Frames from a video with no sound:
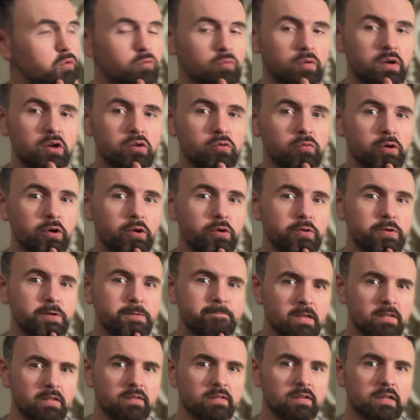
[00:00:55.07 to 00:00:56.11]
railroad?
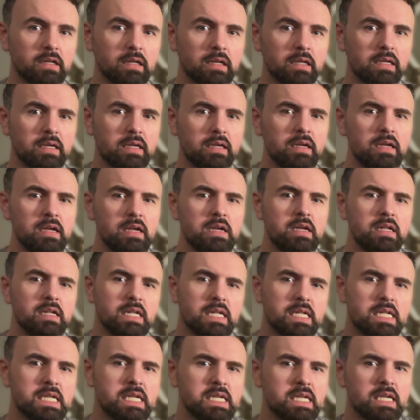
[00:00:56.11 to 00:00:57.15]
There's a clear
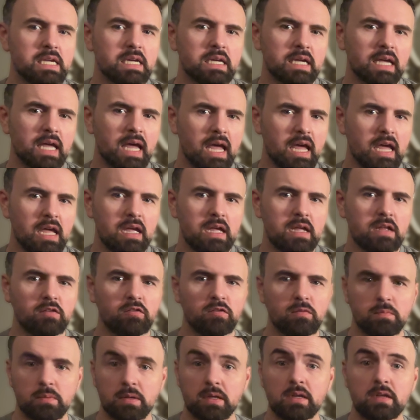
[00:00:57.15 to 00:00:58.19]
linear A
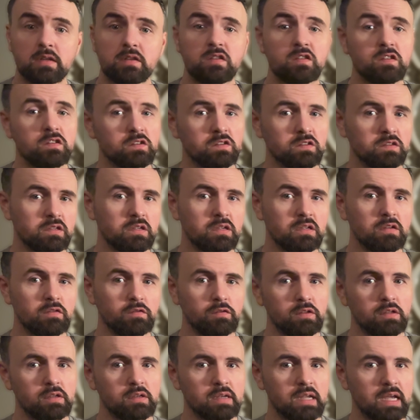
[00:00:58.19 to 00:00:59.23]
to B to C
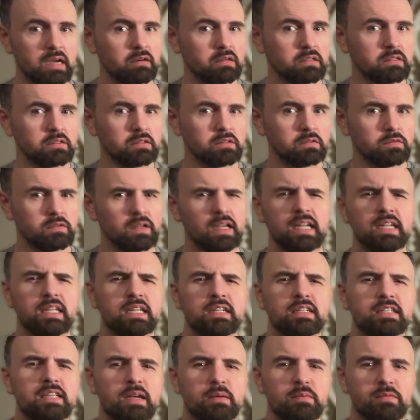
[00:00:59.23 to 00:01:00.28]
for the narrative.
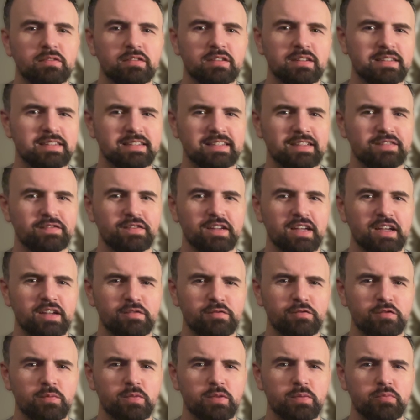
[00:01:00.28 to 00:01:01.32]
Any attempts to
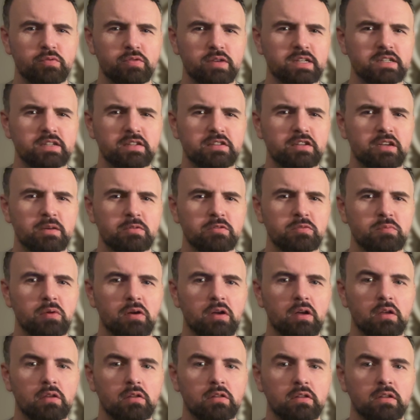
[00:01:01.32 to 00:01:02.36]
deviate from the predetermined
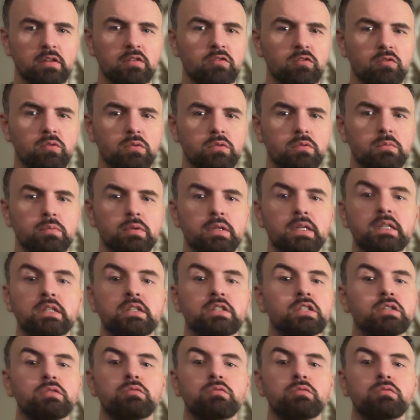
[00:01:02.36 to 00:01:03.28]
path leads to a complete